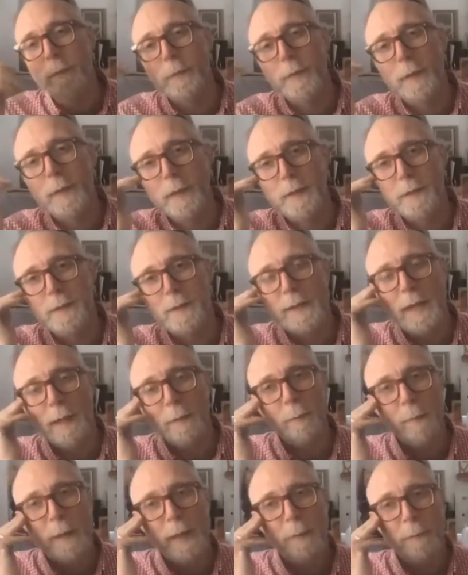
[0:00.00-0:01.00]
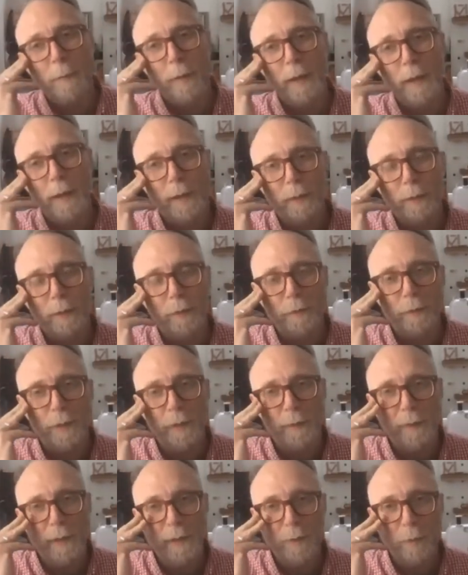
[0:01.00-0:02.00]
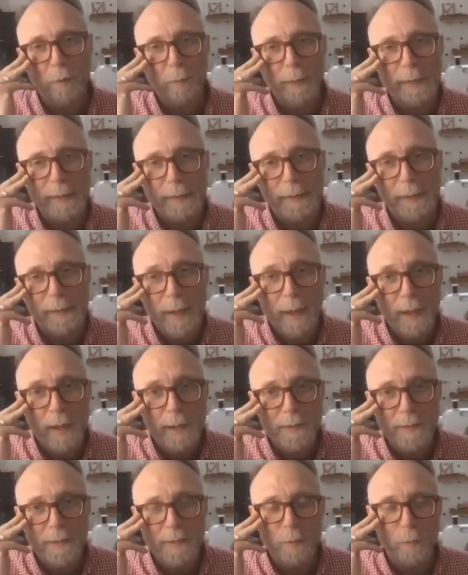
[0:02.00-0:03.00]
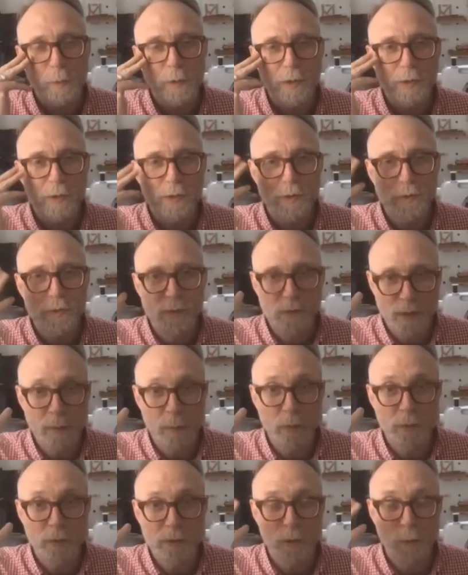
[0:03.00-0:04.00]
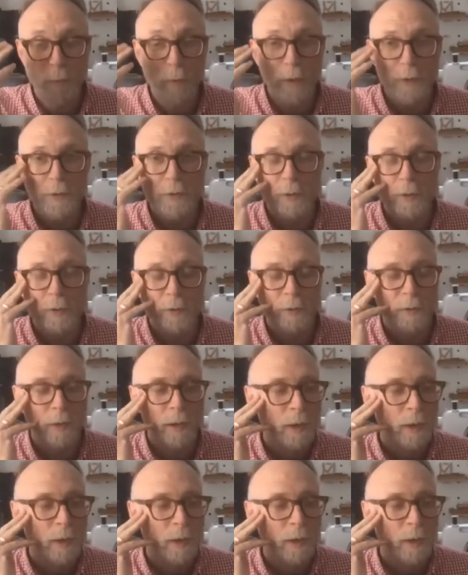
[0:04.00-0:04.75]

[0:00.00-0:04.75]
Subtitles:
there's an album out by a good friend of ours called Buddy Glass, which Tim also worked on.